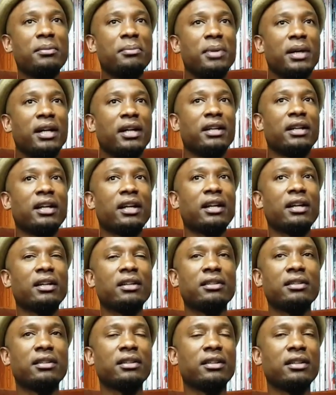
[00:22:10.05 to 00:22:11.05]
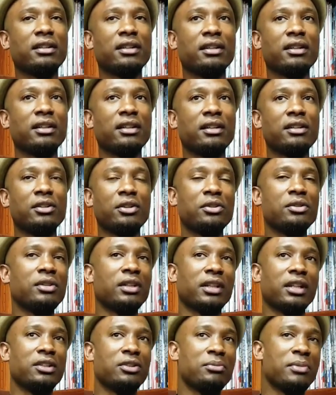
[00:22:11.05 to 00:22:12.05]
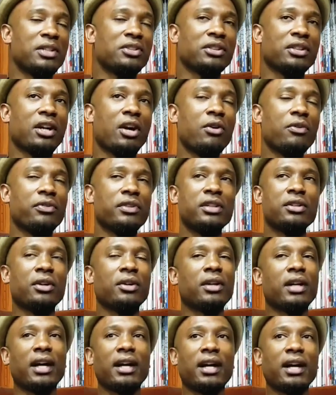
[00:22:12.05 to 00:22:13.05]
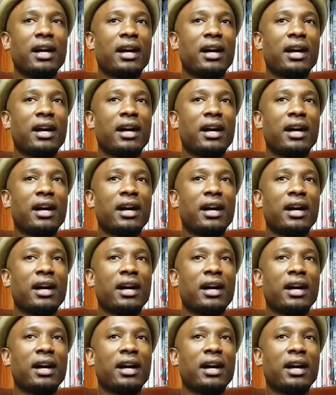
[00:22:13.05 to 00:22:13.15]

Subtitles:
But, you know, you mentioned Kofi, you know,